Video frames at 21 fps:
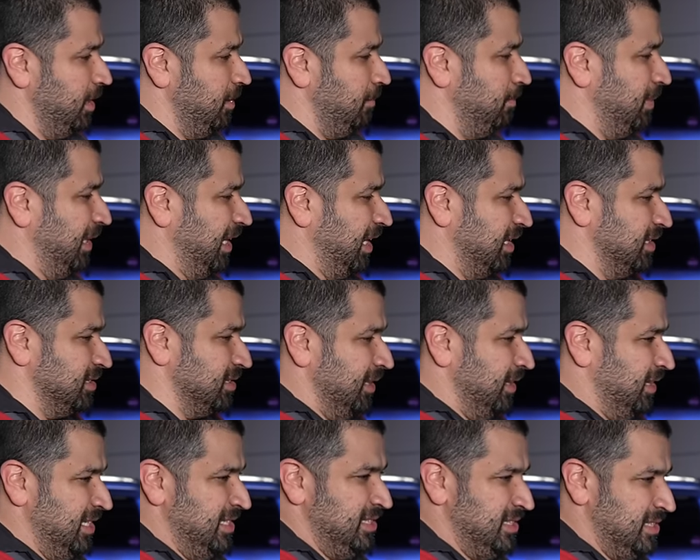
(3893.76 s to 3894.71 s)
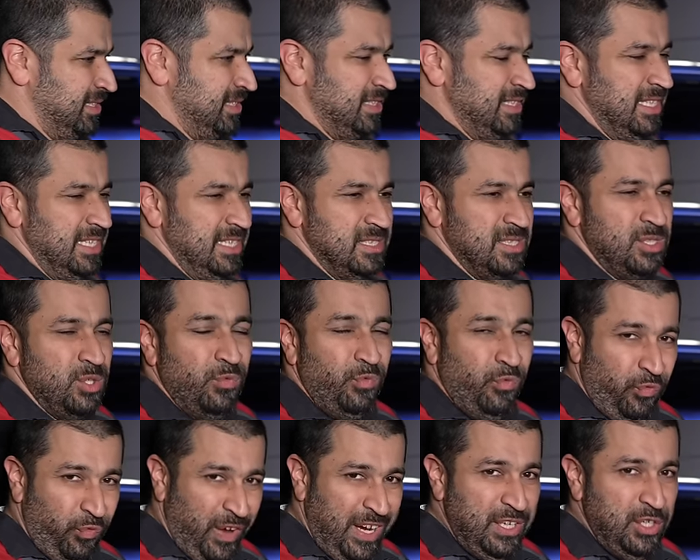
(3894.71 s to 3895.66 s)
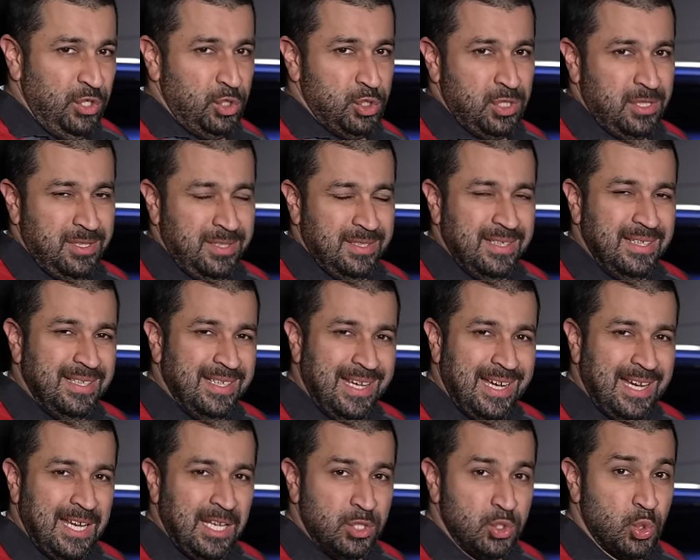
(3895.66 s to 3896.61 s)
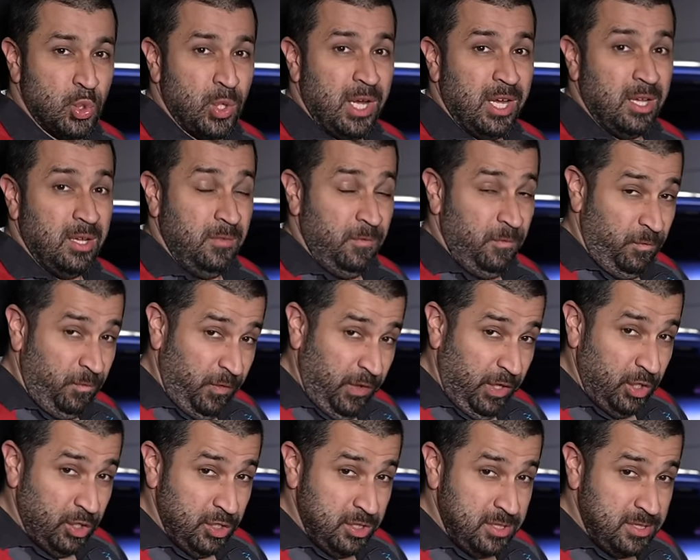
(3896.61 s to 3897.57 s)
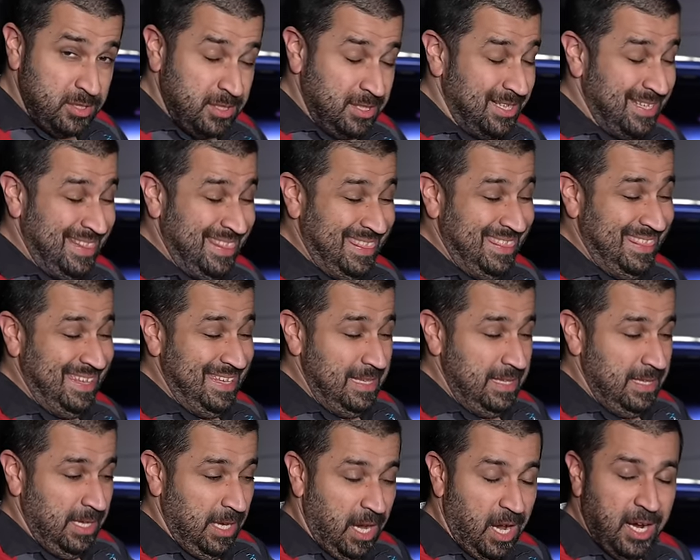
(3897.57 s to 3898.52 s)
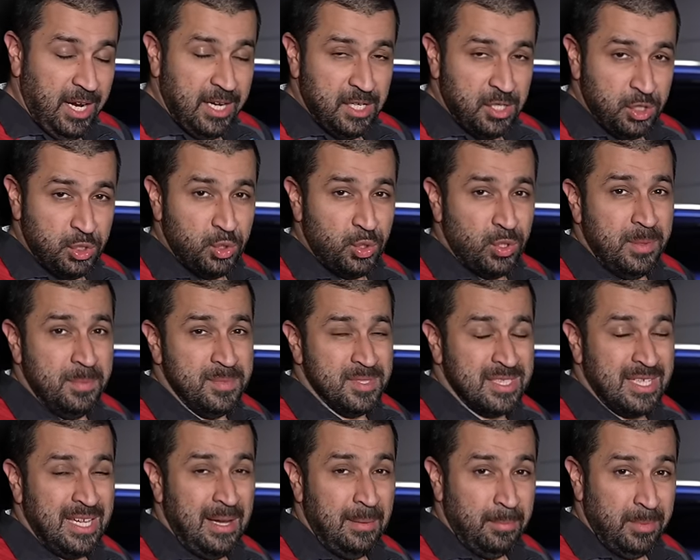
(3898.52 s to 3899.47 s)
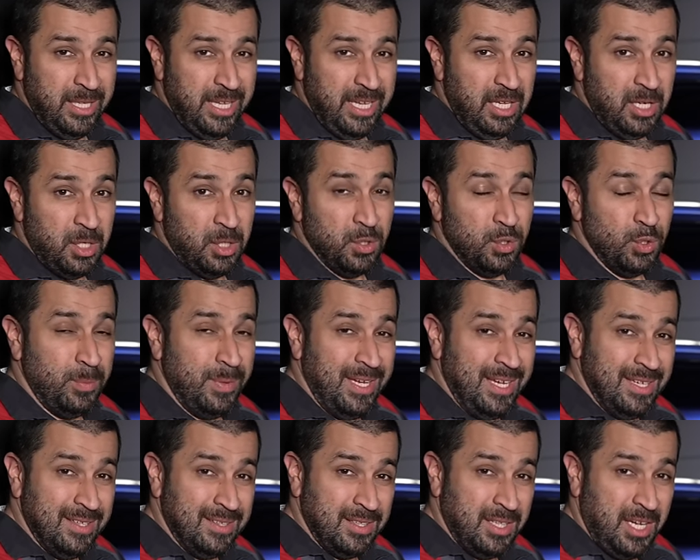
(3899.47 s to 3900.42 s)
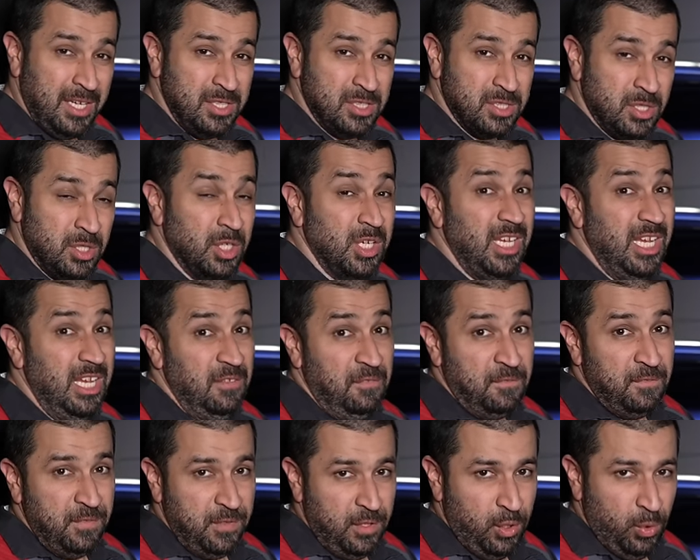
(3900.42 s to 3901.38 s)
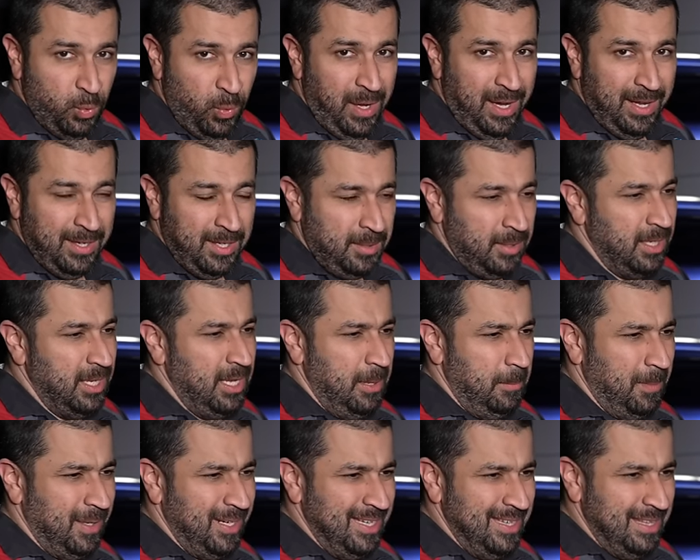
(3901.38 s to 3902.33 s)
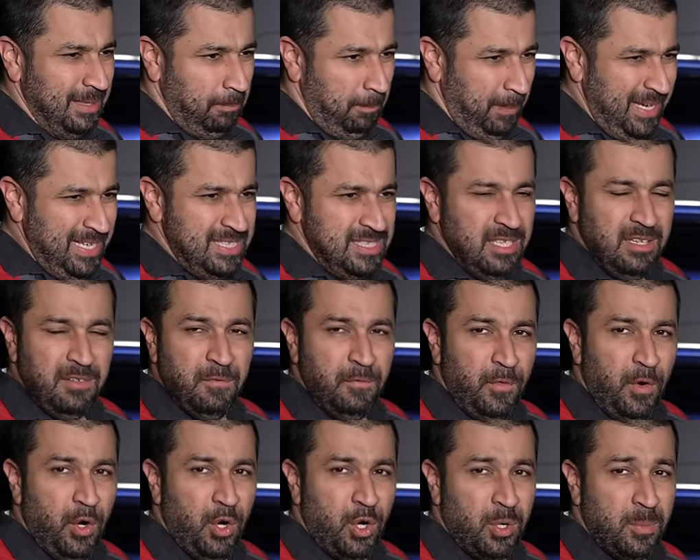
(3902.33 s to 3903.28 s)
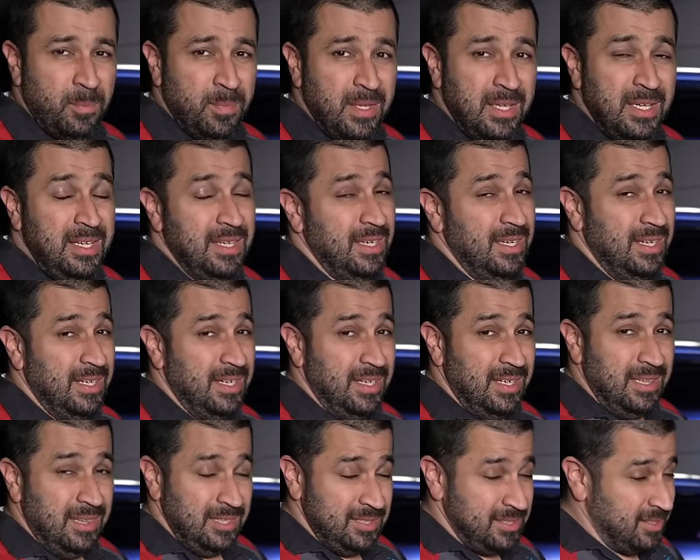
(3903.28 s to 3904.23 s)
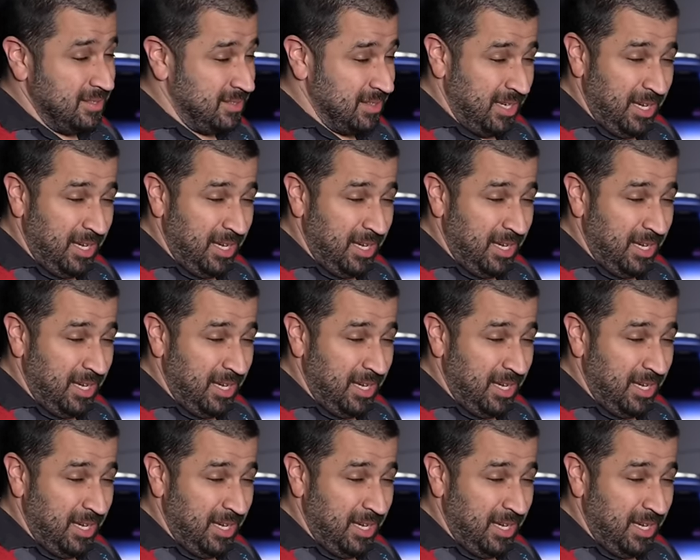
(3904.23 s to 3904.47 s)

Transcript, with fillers: because this needs to function like a truck first, then the higher trims come later to make it nicer if you want it. But in the basic form, this is